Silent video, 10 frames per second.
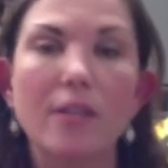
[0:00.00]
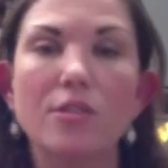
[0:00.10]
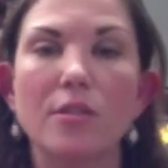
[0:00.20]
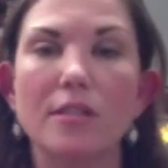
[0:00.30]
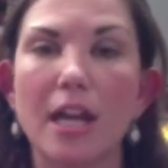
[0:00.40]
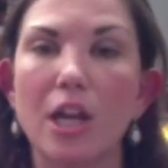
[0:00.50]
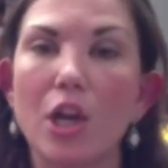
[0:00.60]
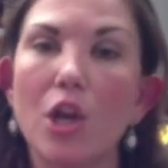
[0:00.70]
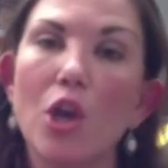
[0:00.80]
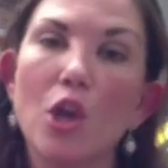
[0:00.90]
So it's like,
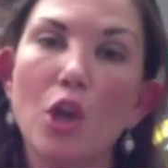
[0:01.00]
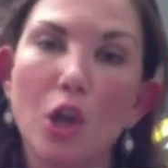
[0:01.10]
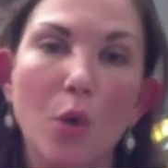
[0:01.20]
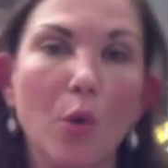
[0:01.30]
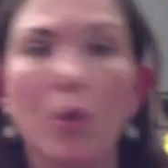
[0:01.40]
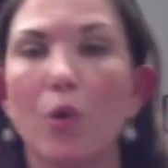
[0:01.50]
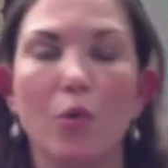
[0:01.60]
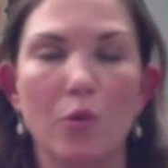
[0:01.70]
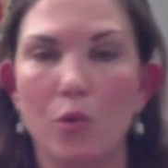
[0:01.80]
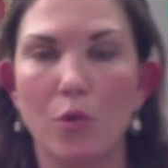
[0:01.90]

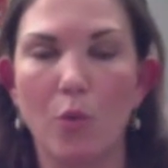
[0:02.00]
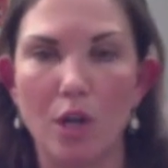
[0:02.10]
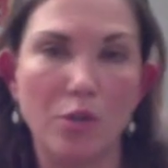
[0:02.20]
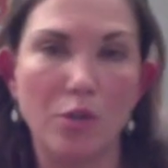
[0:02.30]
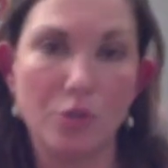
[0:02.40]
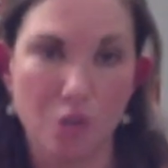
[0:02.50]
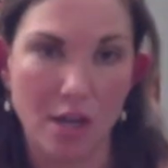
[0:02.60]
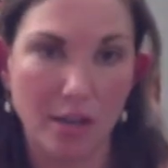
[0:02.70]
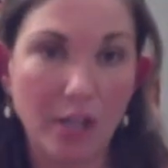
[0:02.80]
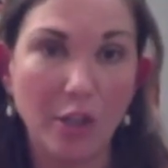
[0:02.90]
you start
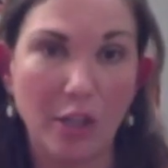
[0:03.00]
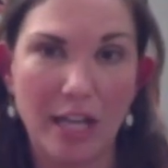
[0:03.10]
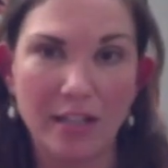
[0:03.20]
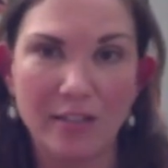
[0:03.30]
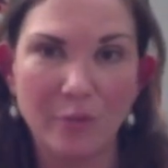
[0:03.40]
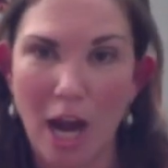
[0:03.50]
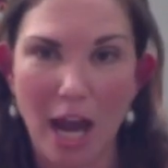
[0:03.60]
at Little League, right?